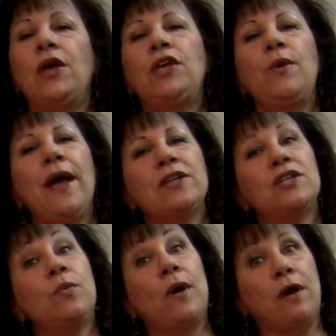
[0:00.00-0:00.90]
You
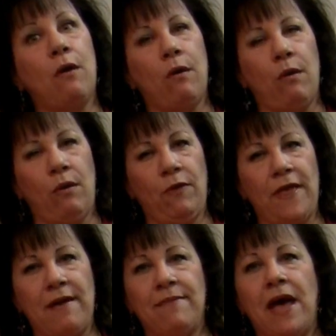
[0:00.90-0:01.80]
actually want to hold
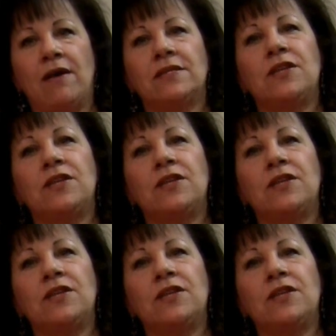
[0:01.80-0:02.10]
that mouse